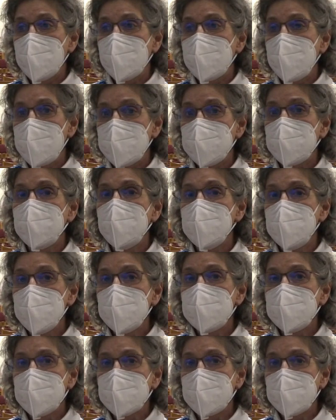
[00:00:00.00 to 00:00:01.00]
Classical
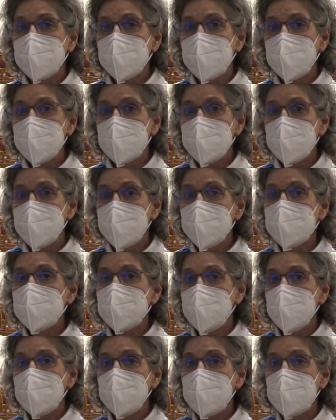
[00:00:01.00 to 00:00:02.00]
music needs
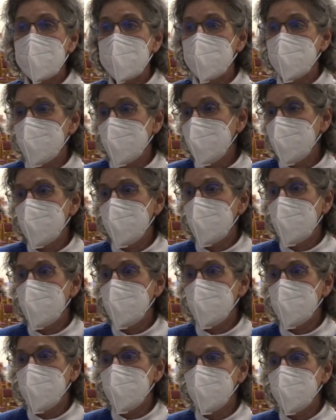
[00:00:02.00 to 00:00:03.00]
to be
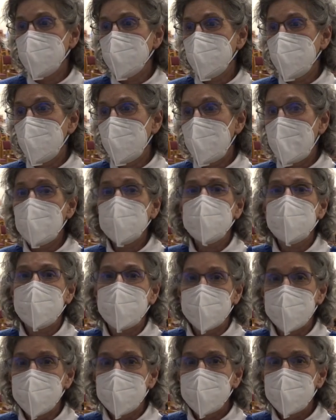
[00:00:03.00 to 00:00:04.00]
out
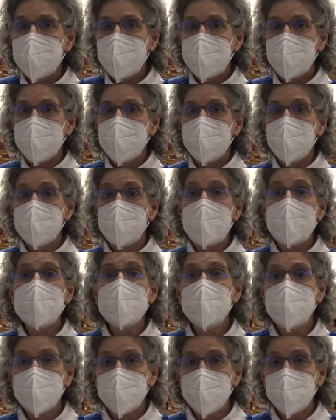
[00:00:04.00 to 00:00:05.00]
there and
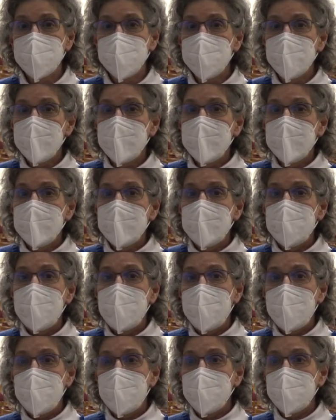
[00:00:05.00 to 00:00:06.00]
available
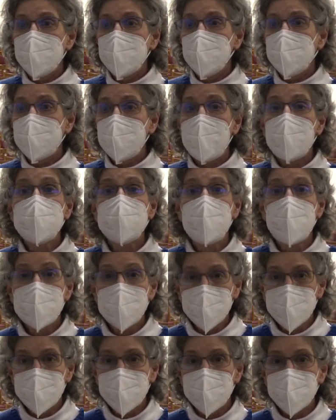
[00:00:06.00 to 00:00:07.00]
and
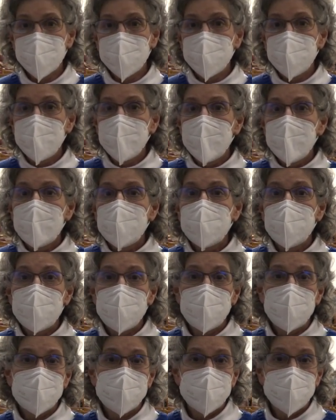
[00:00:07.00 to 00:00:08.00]
affordable for
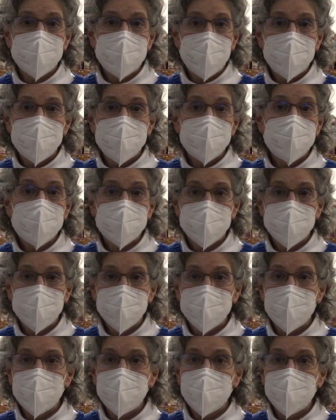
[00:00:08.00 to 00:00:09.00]
people to get
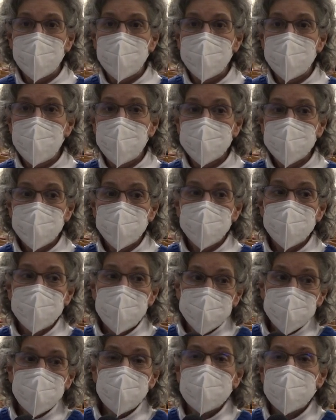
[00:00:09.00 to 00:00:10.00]
interested in it, and that's
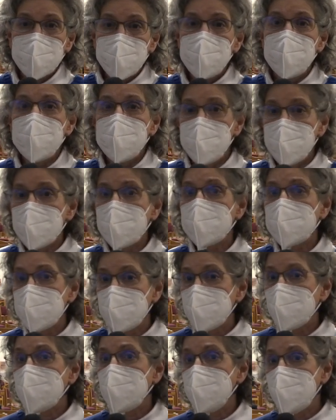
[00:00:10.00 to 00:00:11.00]
what a community
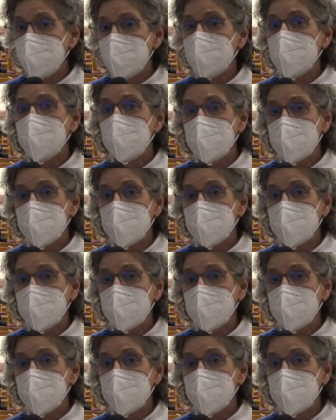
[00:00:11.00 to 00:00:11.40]
orchestra can do.